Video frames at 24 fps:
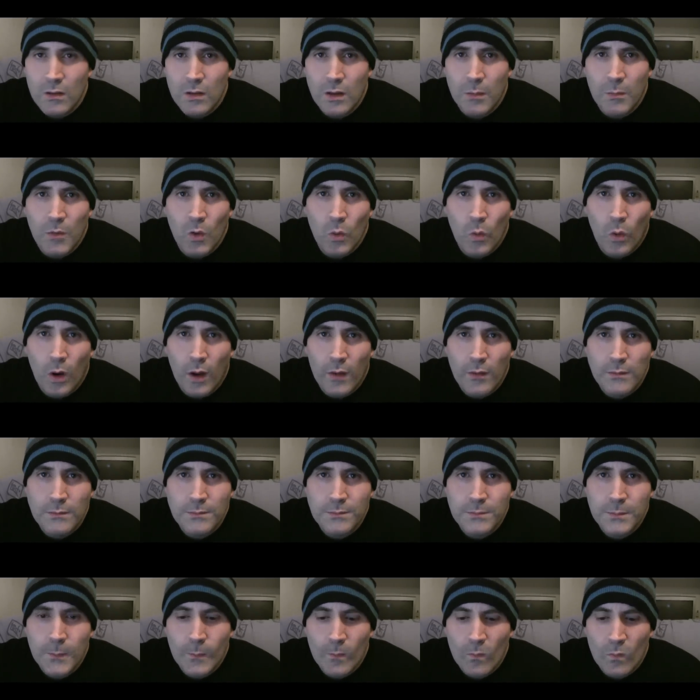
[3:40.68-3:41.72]
Number one,
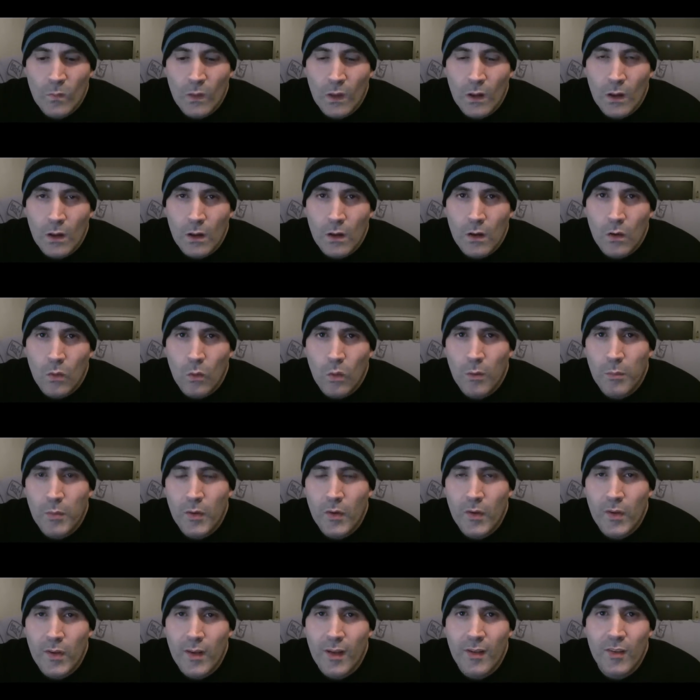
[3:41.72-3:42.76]
what
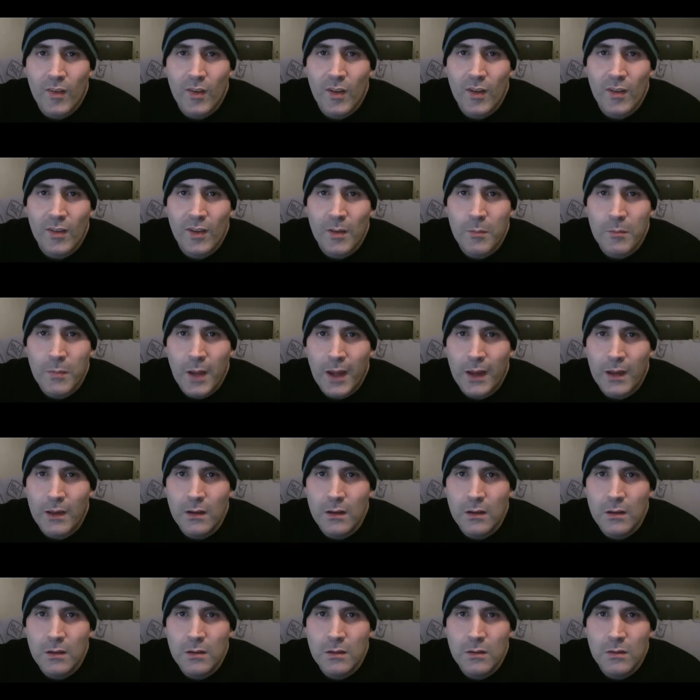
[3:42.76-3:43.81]
possesses a
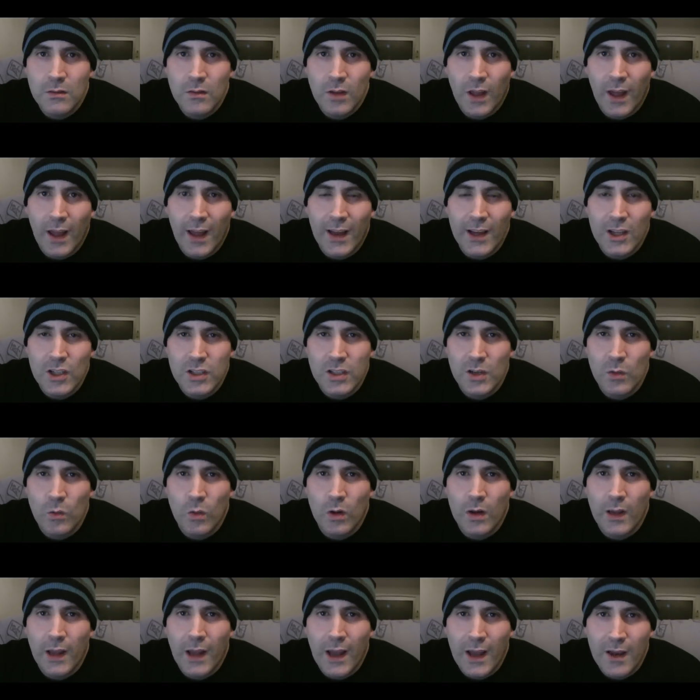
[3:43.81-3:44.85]
man to actually
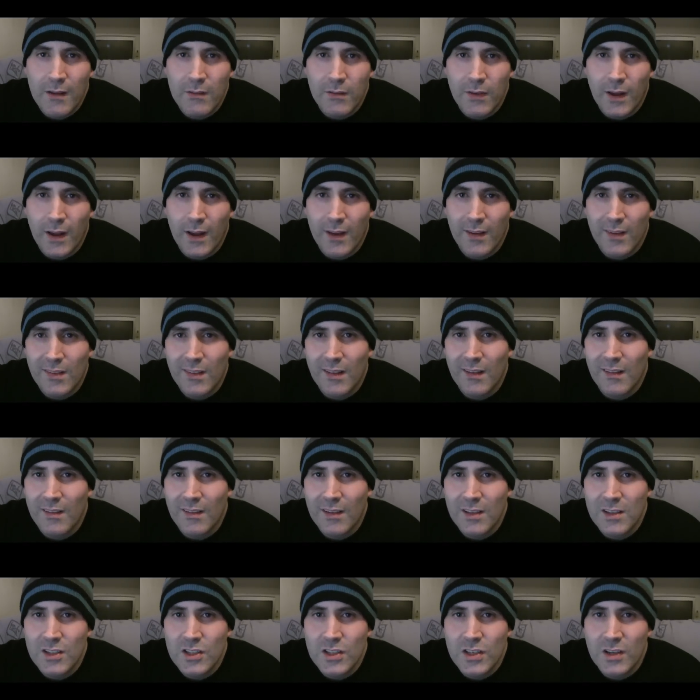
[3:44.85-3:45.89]
want to have a
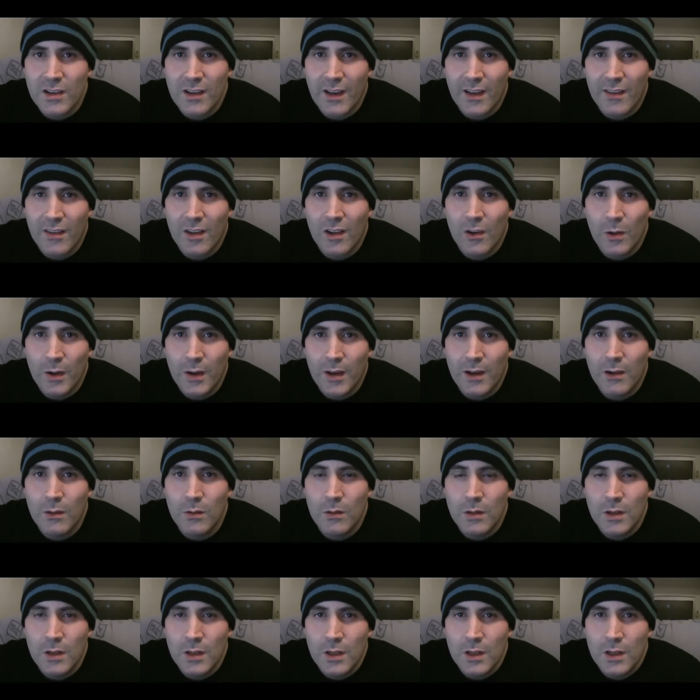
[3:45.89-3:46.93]
6-inch stiletto
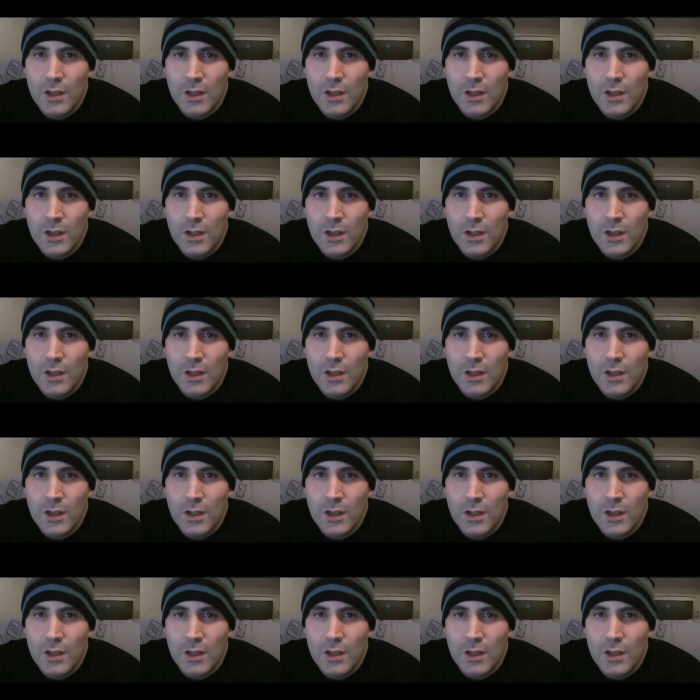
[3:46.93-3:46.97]
heel